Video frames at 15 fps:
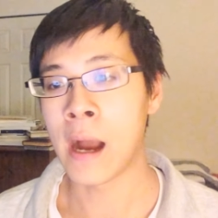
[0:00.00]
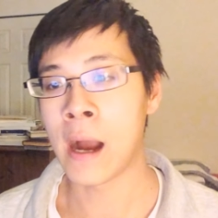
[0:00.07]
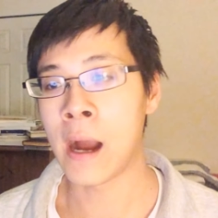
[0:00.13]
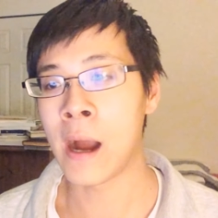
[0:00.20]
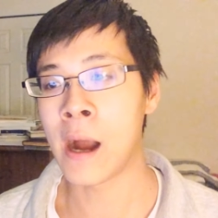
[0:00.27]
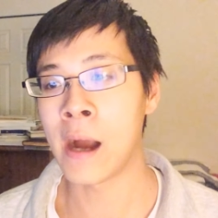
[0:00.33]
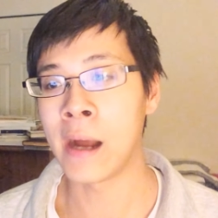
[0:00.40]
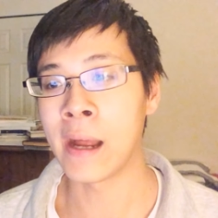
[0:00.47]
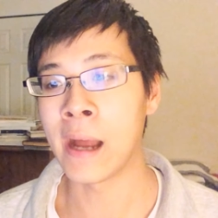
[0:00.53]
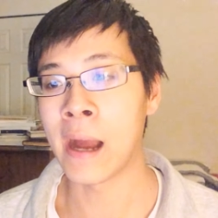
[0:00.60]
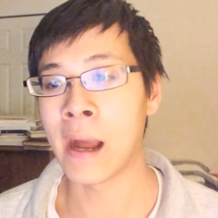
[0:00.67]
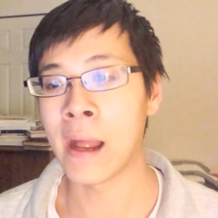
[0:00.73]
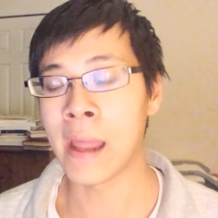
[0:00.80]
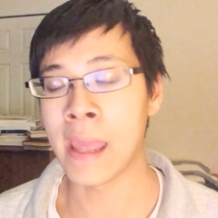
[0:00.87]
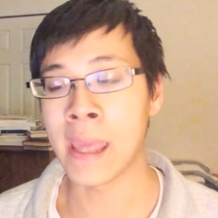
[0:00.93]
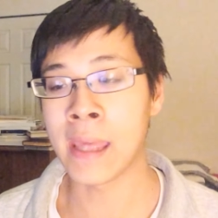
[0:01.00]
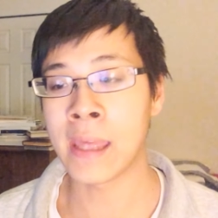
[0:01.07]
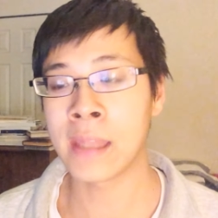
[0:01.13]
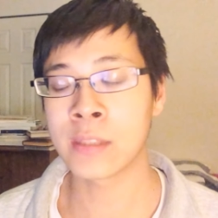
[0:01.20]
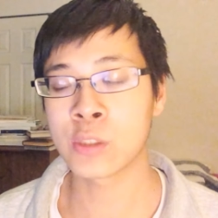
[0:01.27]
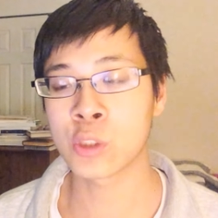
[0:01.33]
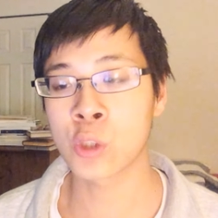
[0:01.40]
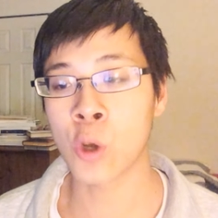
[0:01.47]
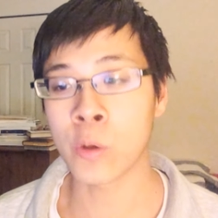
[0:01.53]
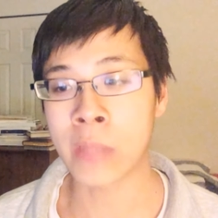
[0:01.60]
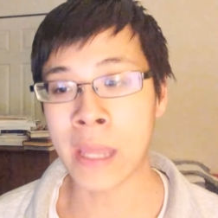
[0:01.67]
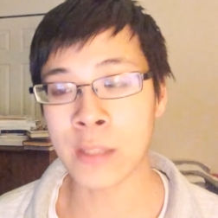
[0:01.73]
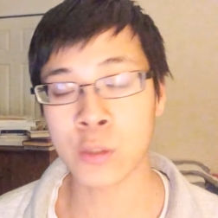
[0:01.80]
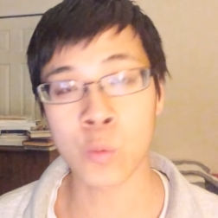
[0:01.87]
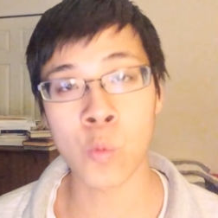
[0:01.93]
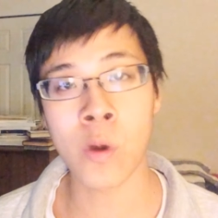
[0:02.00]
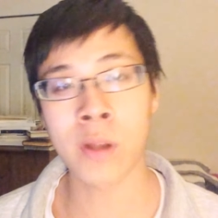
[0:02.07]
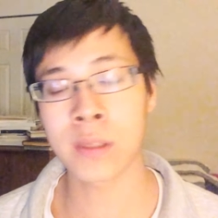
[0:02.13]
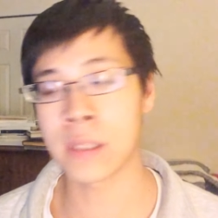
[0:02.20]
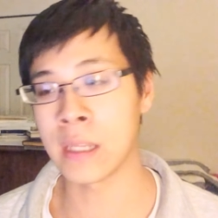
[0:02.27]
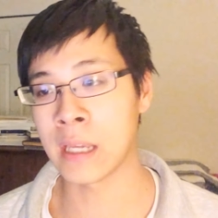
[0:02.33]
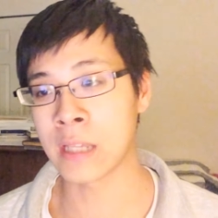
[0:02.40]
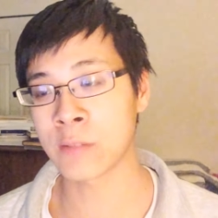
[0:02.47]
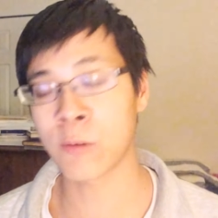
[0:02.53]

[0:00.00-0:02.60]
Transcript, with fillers: Uh, and so that's one thing.